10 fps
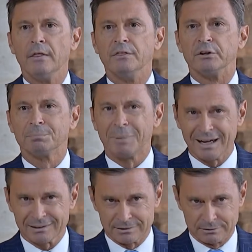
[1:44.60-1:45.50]
The
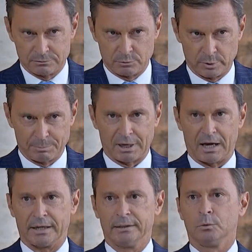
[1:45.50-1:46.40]
Spartan
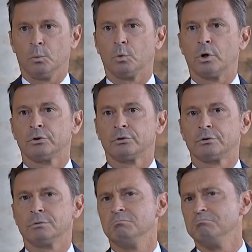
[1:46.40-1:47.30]
reply
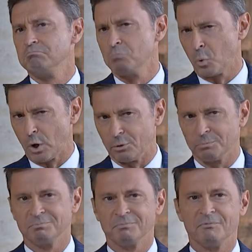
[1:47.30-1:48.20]
was, well,
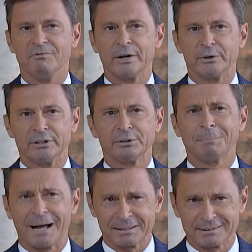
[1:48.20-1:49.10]
very
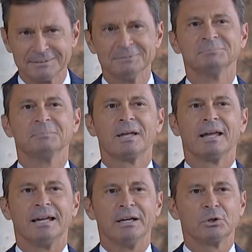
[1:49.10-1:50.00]
Spartan.
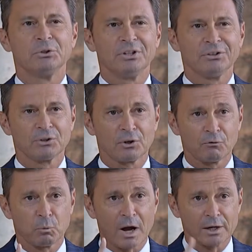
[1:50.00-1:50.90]
It consisted
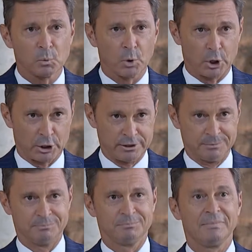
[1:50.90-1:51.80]
of one word,
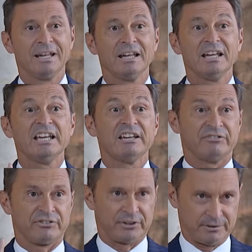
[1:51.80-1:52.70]
if.